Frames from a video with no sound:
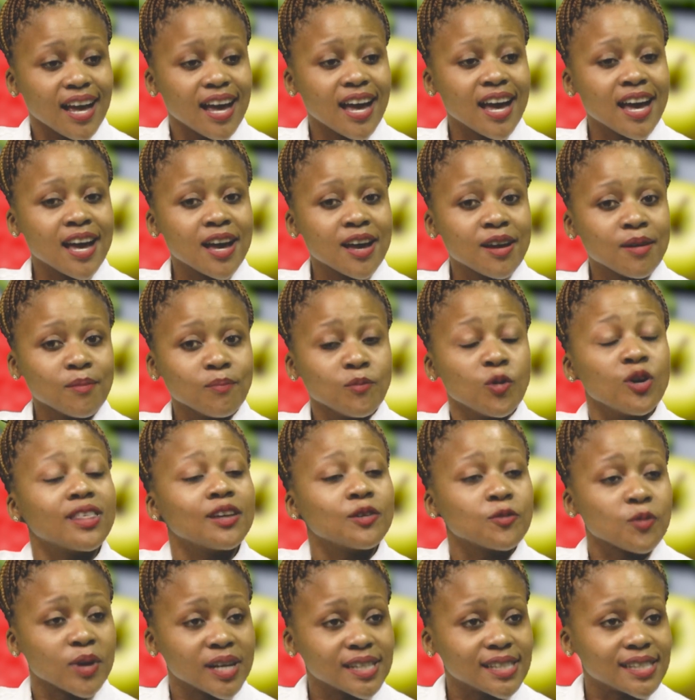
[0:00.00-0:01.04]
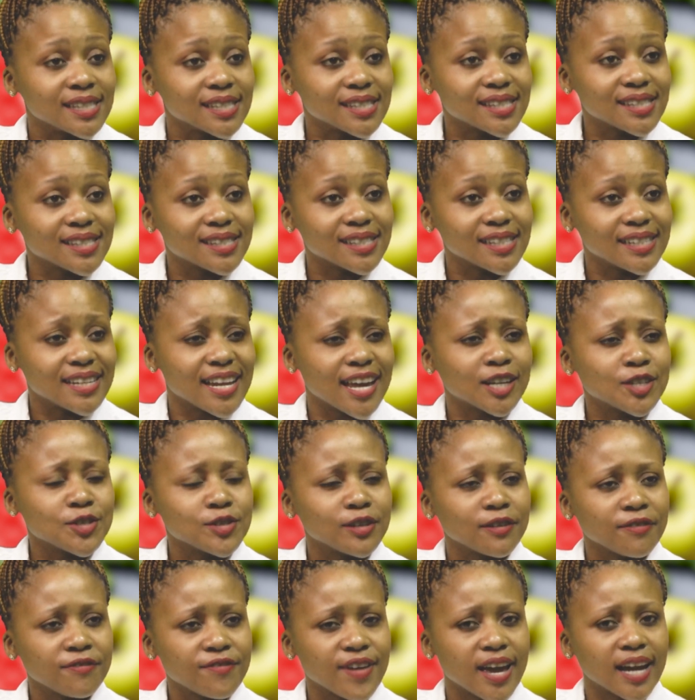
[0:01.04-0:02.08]
more than once, in
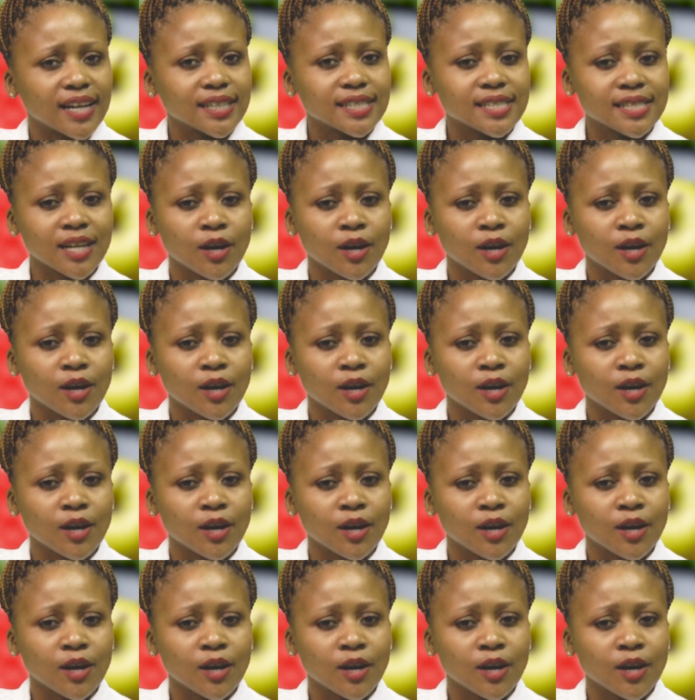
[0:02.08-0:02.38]
actual fact.